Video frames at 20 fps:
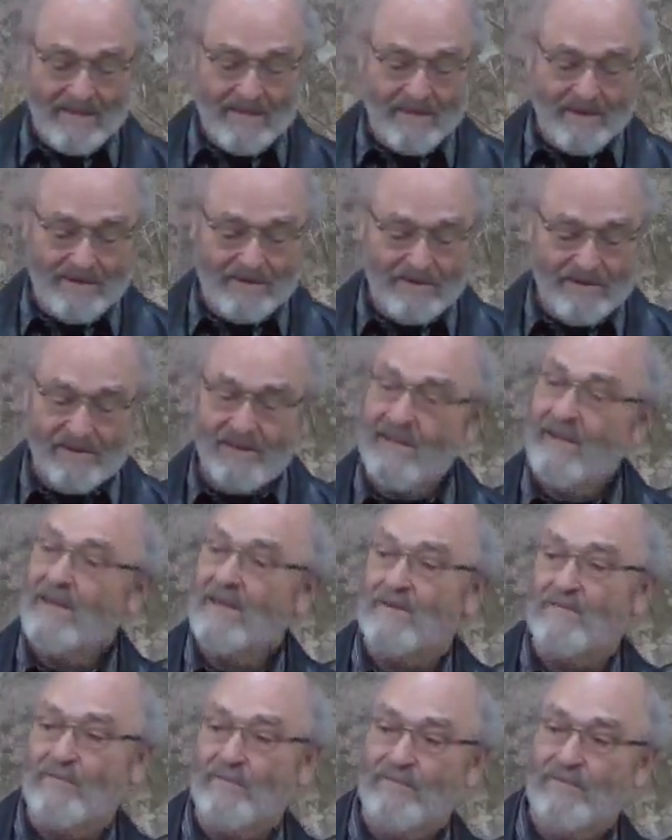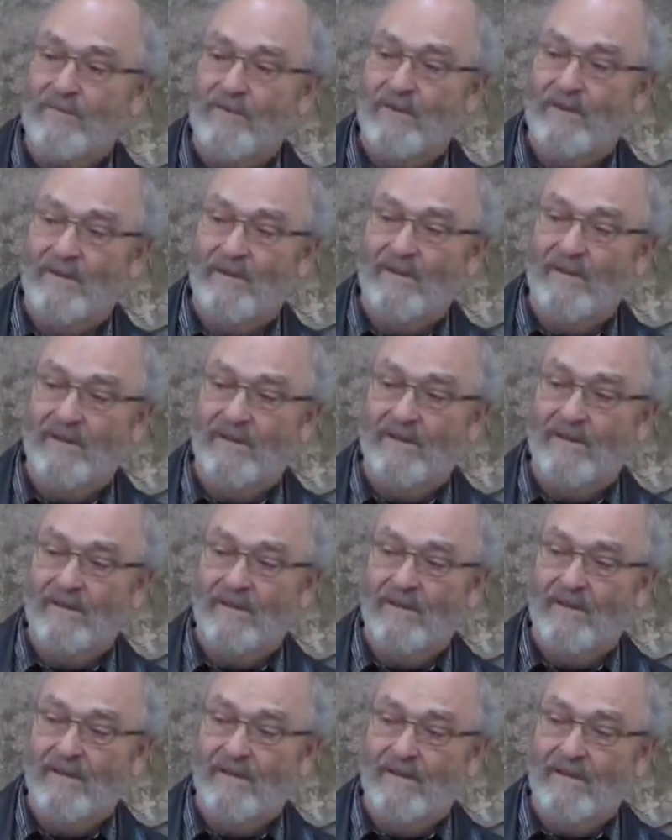The thief
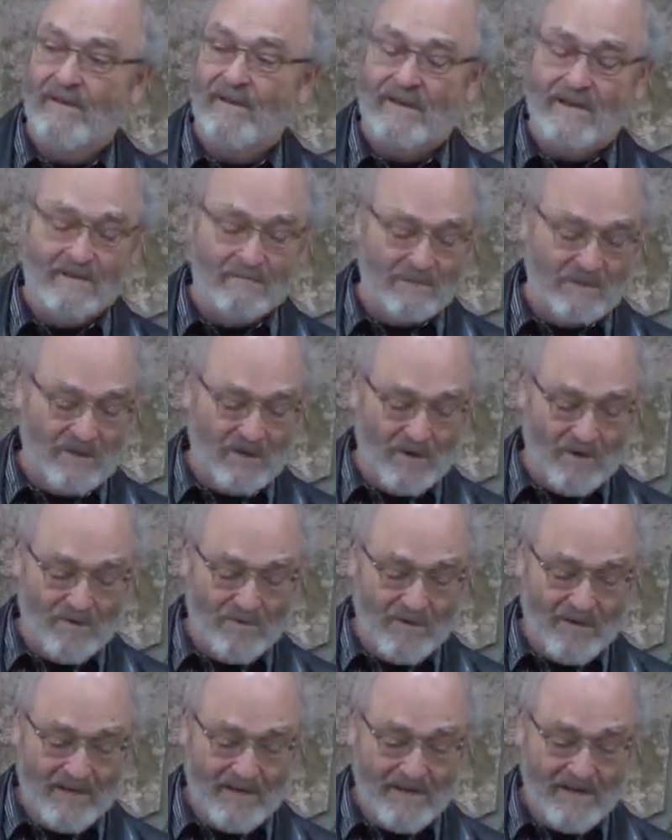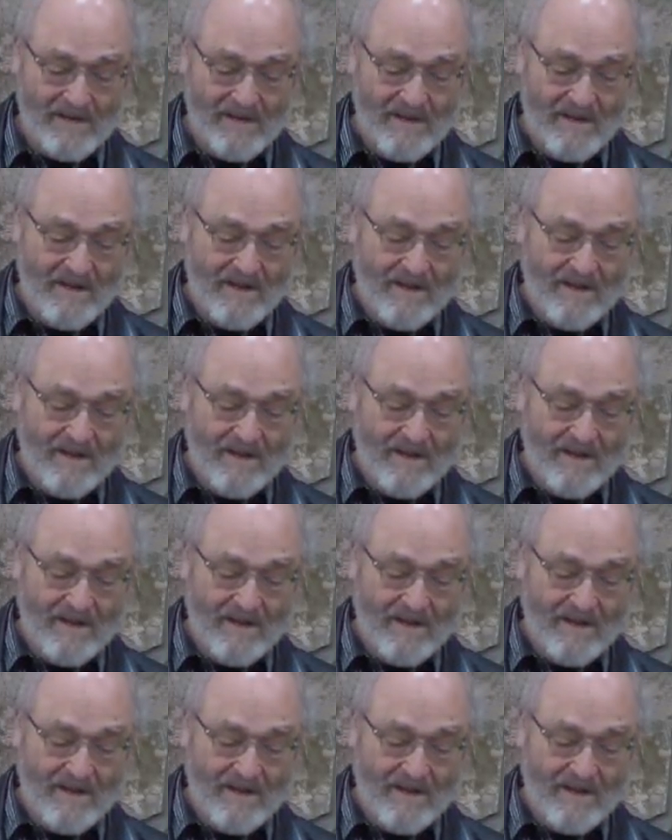comes only